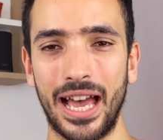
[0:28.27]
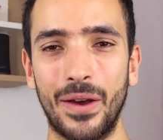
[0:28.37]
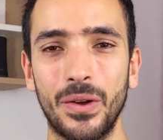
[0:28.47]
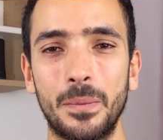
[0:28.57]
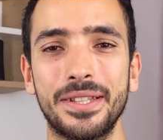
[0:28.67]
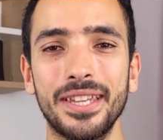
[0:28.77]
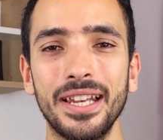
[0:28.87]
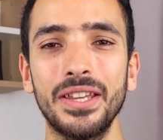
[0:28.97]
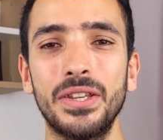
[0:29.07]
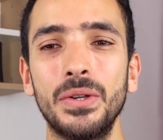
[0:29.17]
I will be
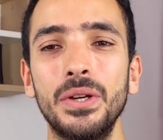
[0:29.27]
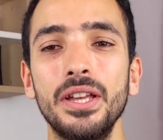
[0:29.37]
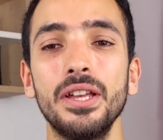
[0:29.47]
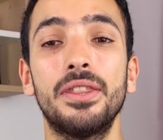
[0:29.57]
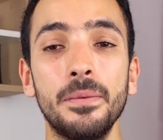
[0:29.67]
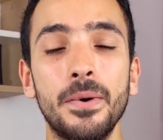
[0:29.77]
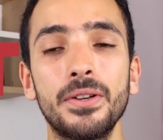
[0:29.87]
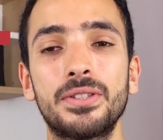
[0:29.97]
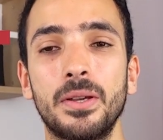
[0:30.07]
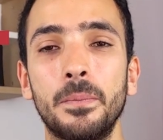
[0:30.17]
telling you the
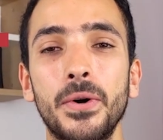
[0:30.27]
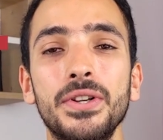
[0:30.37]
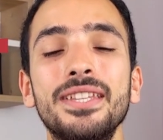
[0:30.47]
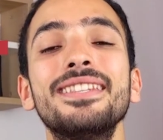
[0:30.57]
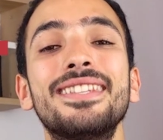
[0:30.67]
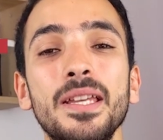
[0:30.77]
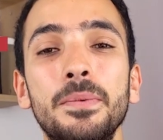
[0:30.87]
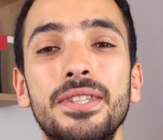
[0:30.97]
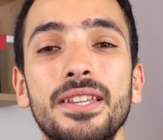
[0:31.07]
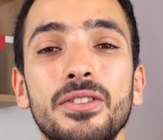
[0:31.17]
most important
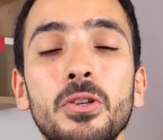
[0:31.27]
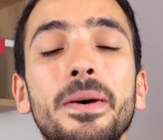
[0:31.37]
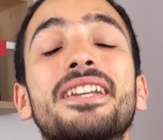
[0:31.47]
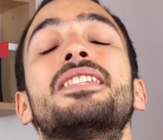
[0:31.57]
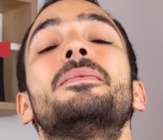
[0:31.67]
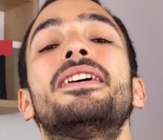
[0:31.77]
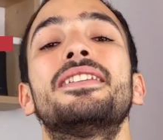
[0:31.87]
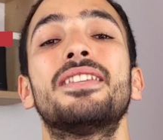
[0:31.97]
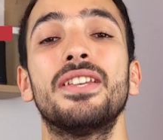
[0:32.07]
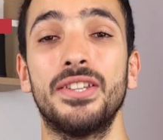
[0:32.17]
tips to
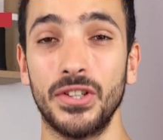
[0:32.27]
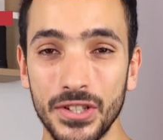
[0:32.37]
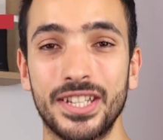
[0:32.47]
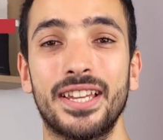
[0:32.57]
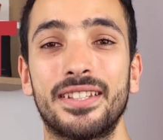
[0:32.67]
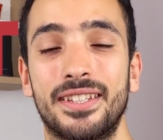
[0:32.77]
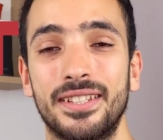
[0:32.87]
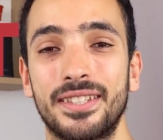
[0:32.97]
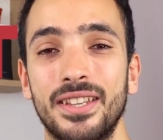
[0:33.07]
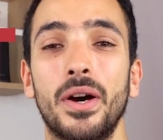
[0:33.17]
maximize your chances.